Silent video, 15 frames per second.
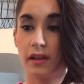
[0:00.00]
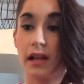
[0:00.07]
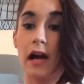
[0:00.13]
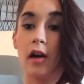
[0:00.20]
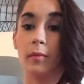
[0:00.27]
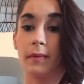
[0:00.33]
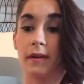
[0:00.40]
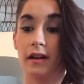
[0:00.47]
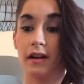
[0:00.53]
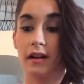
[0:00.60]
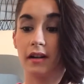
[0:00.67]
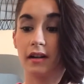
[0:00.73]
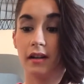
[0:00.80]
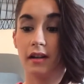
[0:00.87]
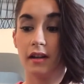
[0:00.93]
help her
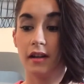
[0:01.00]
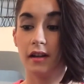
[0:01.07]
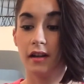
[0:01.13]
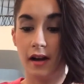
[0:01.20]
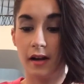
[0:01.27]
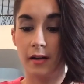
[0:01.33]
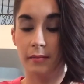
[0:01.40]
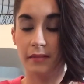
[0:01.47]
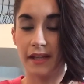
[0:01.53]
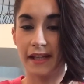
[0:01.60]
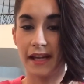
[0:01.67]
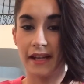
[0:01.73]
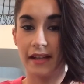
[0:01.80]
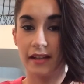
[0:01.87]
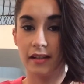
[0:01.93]
like
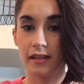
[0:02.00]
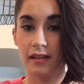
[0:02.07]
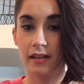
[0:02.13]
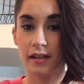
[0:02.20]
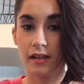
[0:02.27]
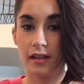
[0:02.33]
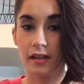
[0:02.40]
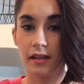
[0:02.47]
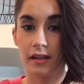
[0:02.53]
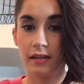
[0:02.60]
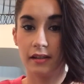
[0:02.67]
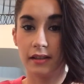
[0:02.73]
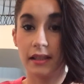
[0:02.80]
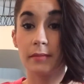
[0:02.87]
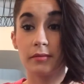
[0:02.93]
kind of
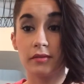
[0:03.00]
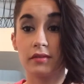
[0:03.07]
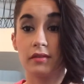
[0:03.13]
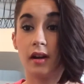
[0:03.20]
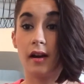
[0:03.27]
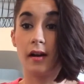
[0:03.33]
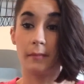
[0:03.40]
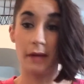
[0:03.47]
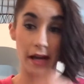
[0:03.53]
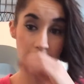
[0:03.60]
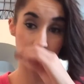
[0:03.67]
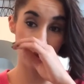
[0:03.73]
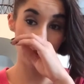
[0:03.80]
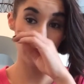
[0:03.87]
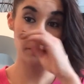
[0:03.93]
keep her
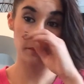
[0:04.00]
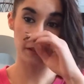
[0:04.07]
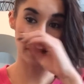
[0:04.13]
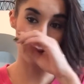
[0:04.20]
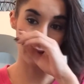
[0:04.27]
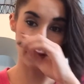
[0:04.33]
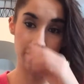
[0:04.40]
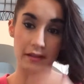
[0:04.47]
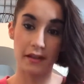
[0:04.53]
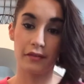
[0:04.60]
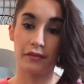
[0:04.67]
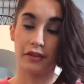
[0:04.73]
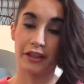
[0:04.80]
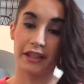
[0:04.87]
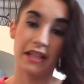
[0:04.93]
hydrated, because
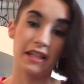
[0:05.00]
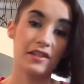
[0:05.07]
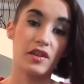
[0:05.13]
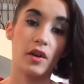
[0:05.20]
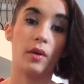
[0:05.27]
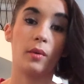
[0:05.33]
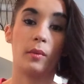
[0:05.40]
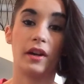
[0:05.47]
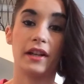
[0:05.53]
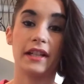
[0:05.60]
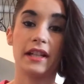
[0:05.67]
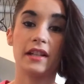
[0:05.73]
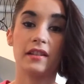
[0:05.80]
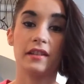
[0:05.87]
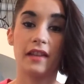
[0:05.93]
if your kidneys aren't
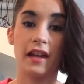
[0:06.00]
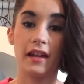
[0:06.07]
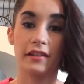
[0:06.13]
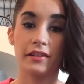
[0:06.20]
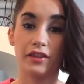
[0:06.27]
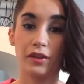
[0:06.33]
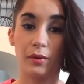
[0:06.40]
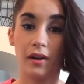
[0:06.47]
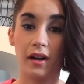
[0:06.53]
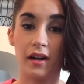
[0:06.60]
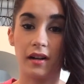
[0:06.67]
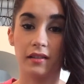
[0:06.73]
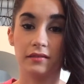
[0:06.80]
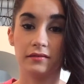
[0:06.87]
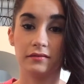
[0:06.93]
working, then
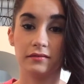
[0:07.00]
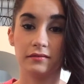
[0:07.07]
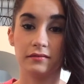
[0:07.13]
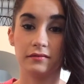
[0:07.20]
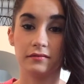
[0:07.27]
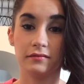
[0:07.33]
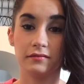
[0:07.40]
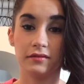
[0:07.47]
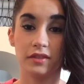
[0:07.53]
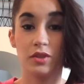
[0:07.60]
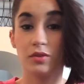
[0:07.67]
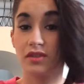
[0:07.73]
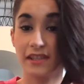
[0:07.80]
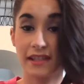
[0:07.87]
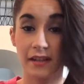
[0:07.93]
you
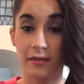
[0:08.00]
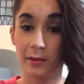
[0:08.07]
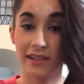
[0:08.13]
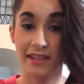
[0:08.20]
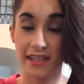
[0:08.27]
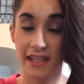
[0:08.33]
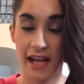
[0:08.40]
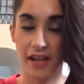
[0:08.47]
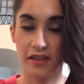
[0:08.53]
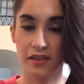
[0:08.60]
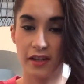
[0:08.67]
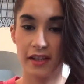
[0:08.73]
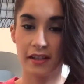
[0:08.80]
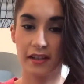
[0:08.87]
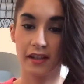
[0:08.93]
just get really
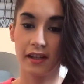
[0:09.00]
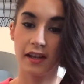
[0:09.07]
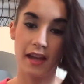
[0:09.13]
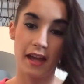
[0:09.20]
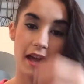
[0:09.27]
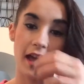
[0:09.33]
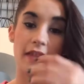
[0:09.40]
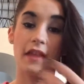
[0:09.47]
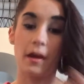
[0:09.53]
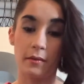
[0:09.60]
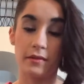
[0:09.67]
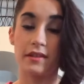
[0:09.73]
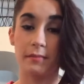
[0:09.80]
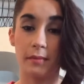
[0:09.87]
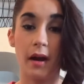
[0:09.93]
dehydrated, and that
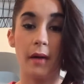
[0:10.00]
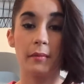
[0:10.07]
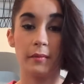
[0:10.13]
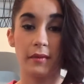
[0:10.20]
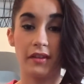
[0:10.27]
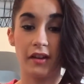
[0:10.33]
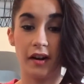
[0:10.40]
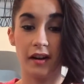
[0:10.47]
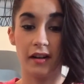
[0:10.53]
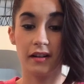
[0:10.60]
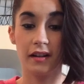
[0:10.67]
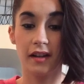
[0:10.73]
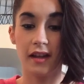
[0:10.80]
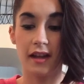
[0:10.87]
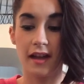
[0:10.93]
was the problem with her.
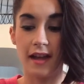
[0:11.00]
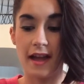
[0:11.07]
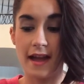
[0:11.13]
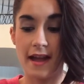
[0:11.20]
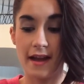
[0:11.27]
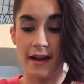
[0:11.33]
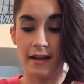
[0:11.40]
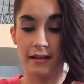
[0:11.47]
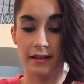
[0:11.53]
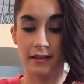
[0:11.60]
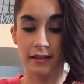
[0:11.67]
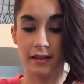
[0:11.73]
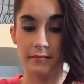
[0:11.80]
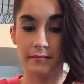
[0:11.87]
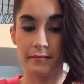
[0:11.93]

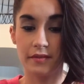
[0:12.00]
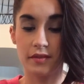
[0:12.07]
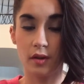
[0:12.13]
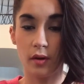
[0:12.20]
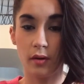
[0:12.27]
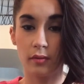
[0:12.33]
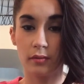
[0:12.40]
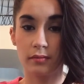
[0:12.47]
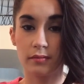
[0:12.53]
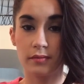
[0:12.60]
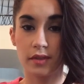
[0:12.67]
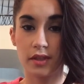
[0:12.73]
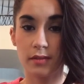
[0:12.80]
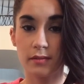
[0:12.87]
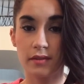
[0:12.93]
And so
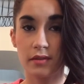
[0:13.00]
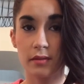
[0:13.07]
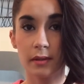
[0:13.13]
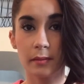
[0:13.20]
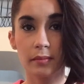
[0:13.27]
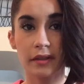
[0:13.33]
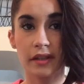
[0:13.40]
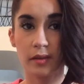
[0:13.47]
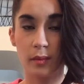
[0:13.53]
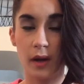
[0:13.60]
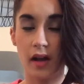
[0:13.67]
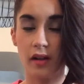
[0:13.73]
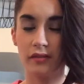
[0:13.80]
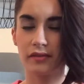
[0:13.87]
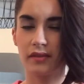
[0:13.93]
she was doing pretty
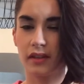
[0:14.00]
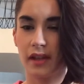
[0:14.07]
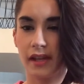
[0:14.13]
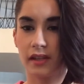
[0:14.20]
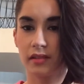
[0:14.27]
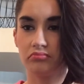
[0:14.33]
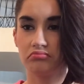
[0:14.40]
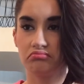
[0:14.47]
well for like